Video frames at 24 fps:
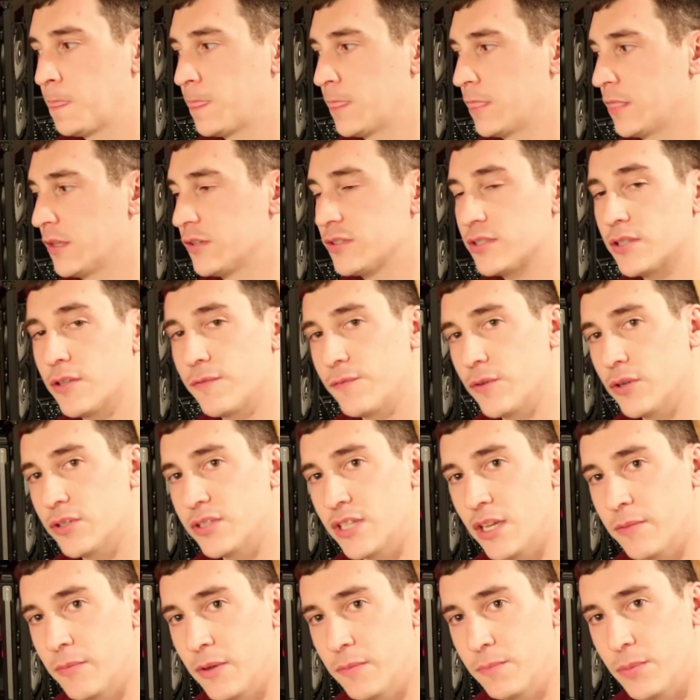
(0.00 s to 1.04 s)
This is the first
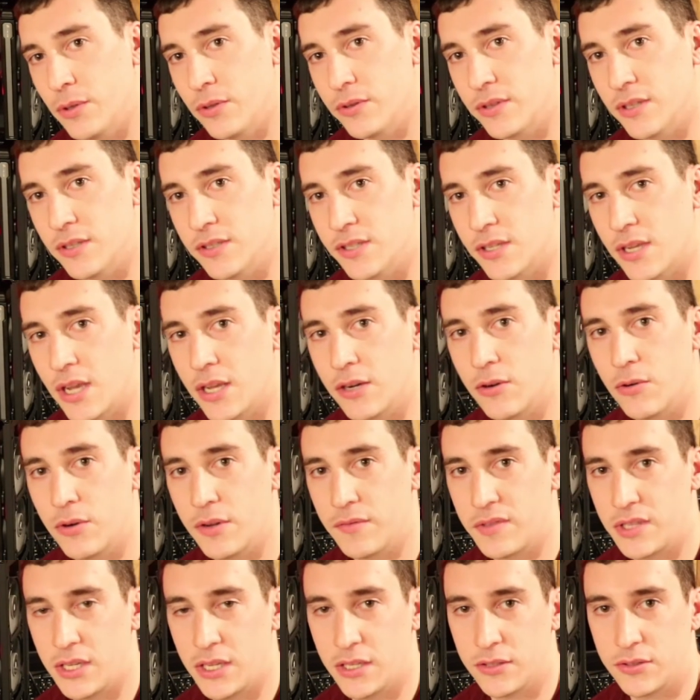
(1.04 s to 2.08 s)
time I built this. I don't have
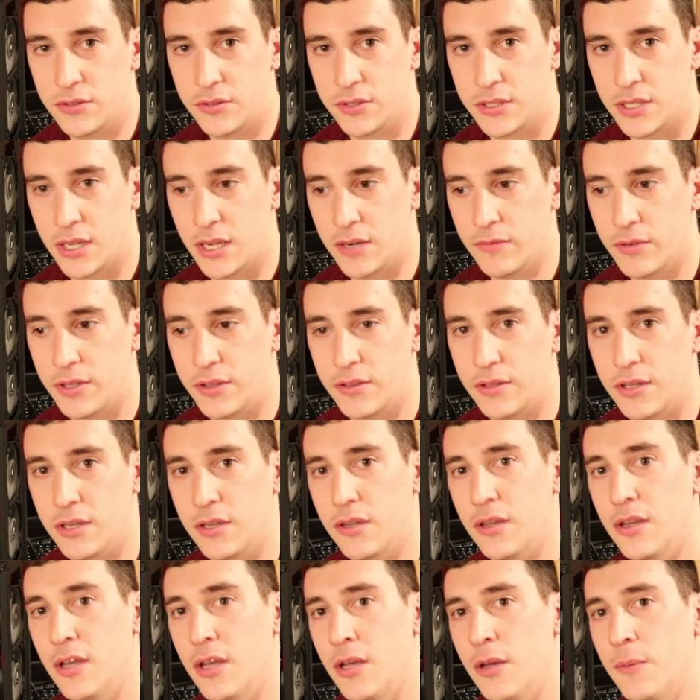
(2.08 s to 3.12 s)
the answers to everything,
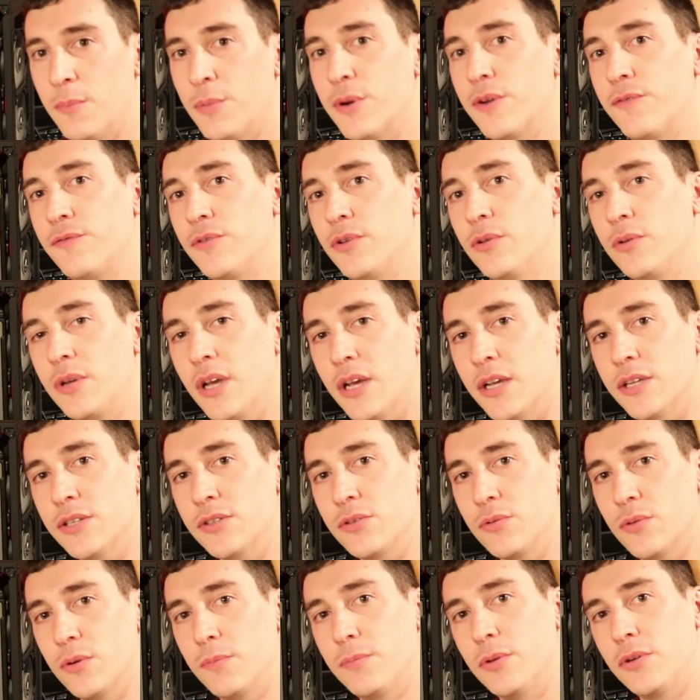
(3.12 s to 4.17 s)
but if you guys
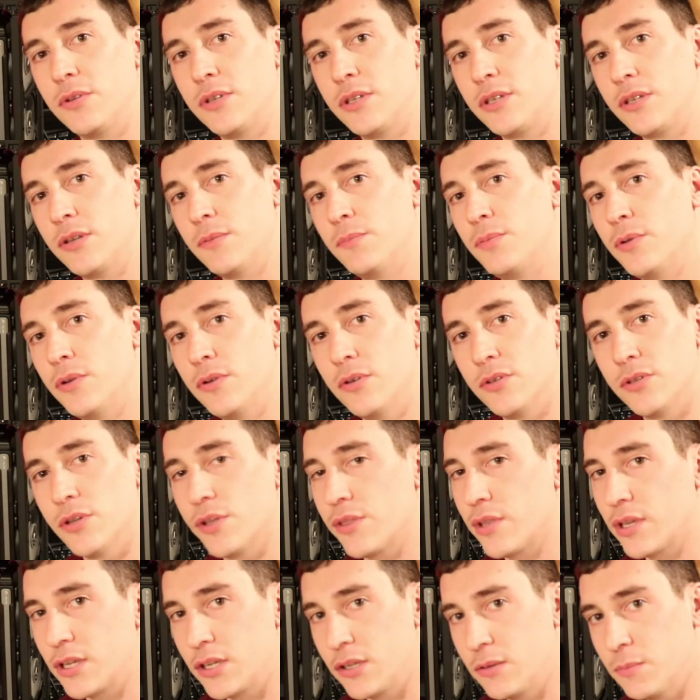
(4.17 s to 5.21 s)
who are building computers or
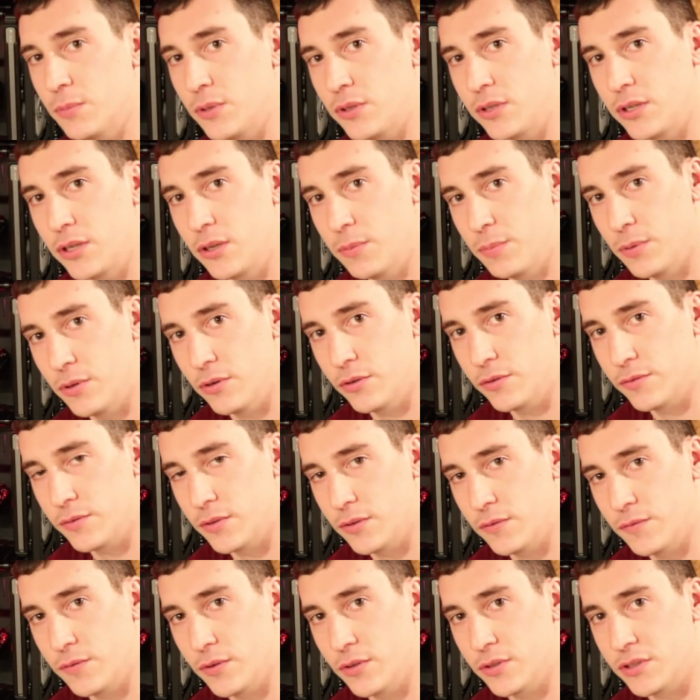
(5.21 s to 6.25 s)
thinking of building computers for the
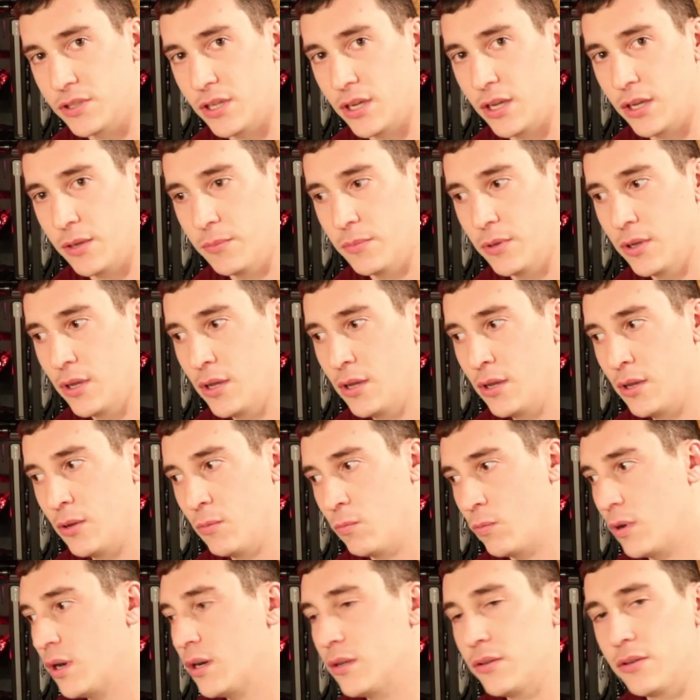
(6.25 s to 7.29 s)
first time
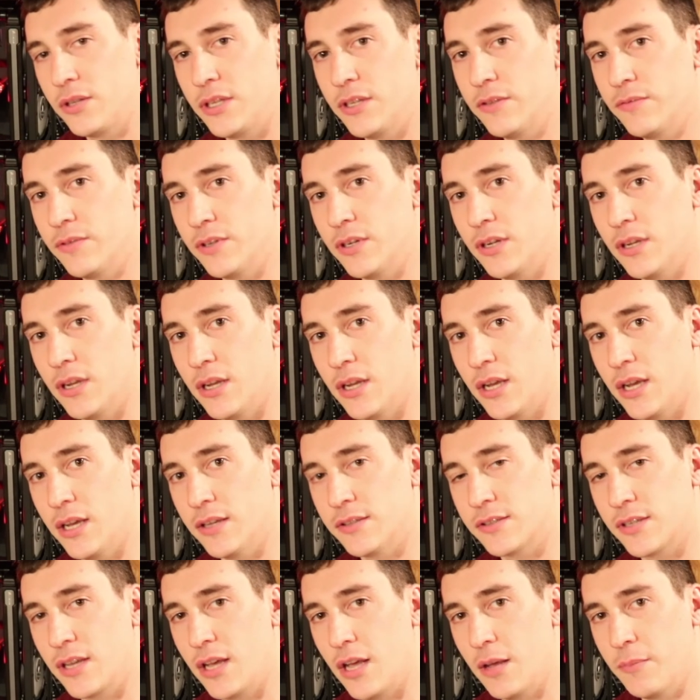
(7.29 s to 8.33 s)
want to leave and
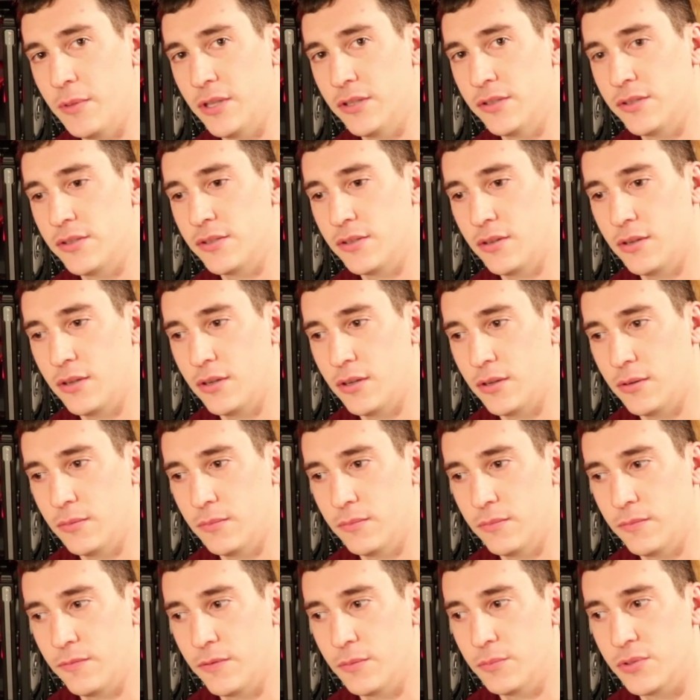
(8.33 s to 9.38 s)
ask comments
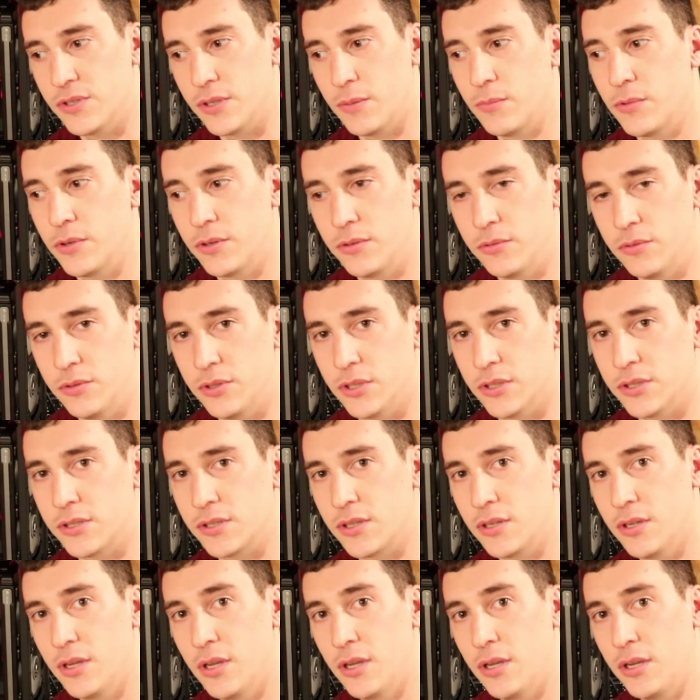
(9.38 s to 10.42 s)
from someone who just,
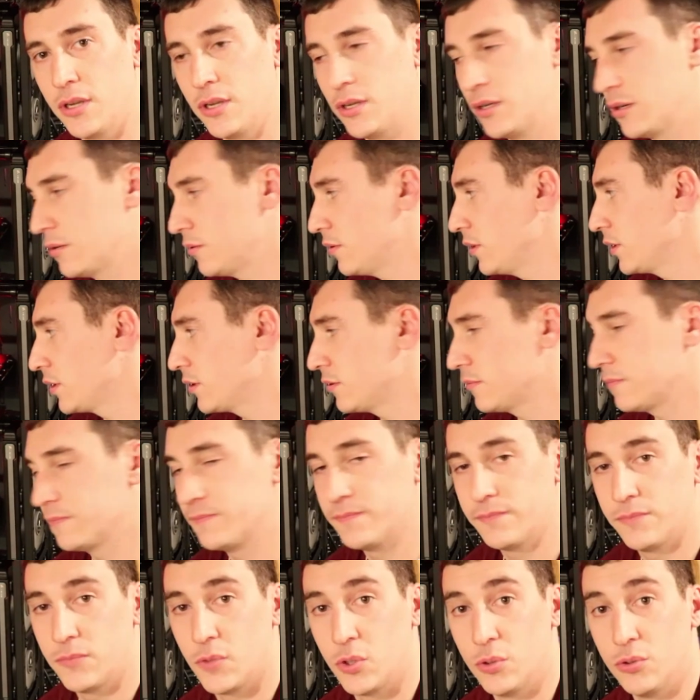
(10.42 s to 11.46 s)

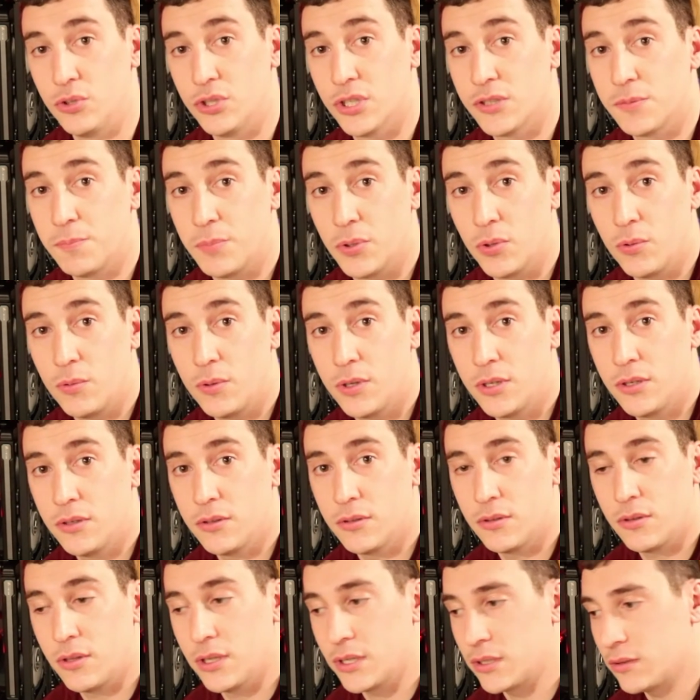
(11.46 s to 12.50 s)
who just built one,
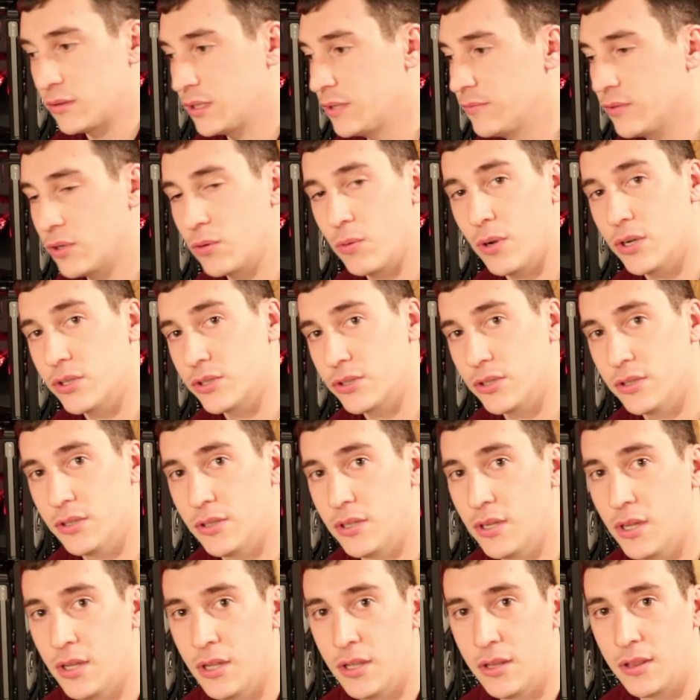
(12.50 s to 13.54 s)
leave a question,
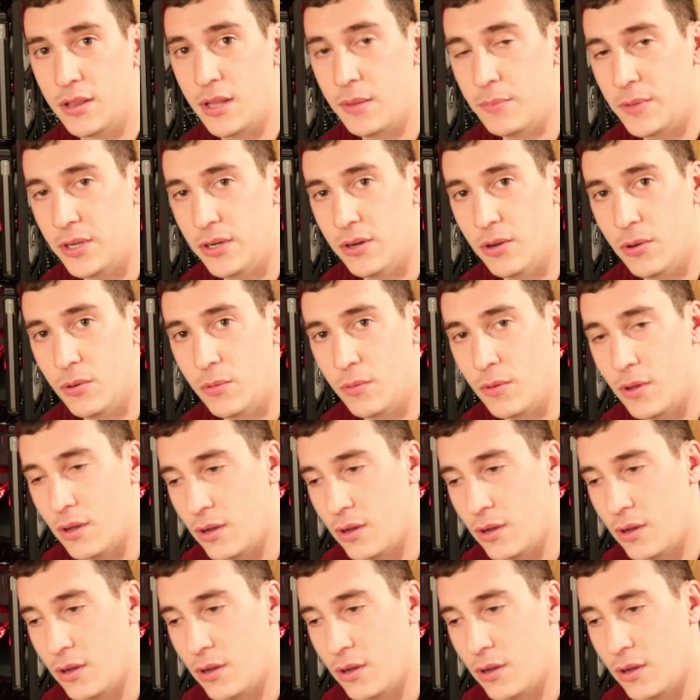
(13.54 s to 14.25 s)
let me know.